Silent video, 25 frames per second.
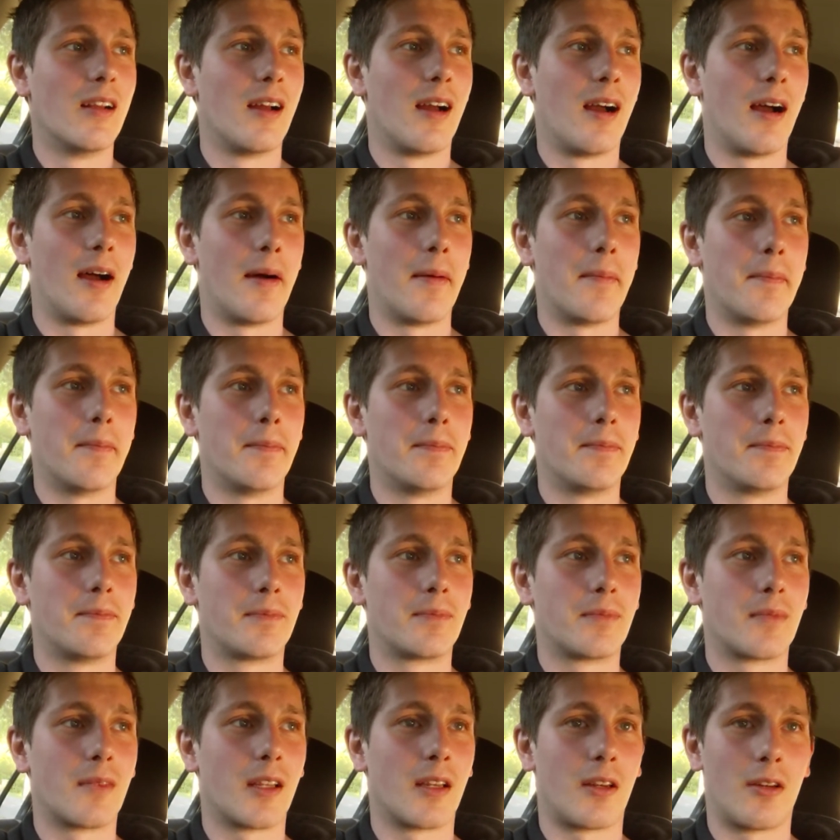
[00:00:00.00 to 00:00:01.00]
Um,
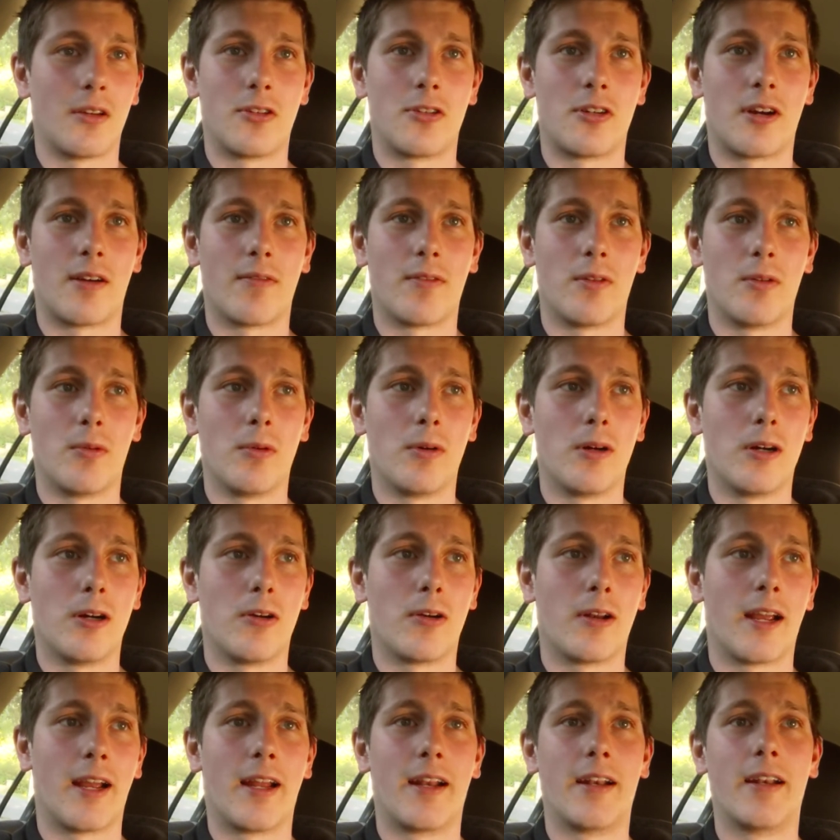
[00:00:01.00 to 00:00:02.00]
I could travel the
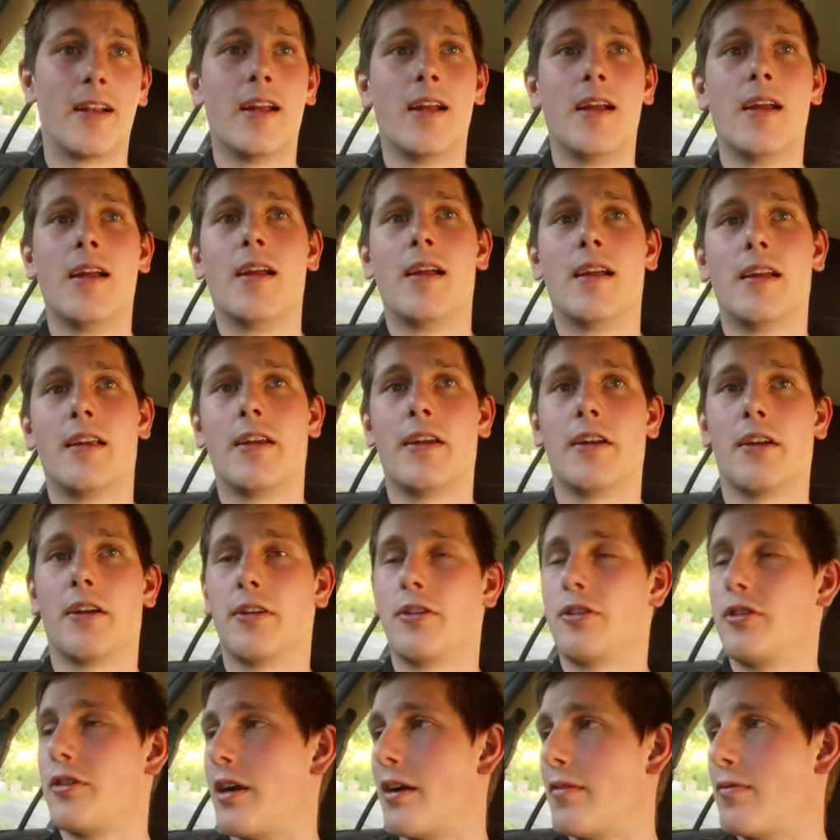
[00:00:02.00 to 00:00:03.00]
world and, you
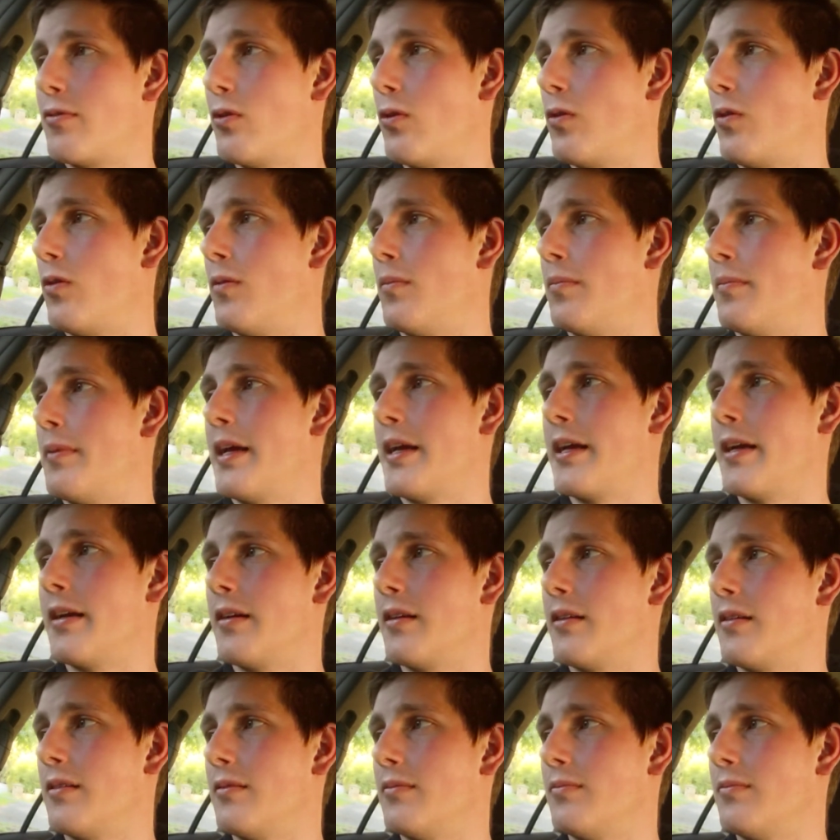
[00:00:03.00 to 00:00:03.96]
know, travel, meet,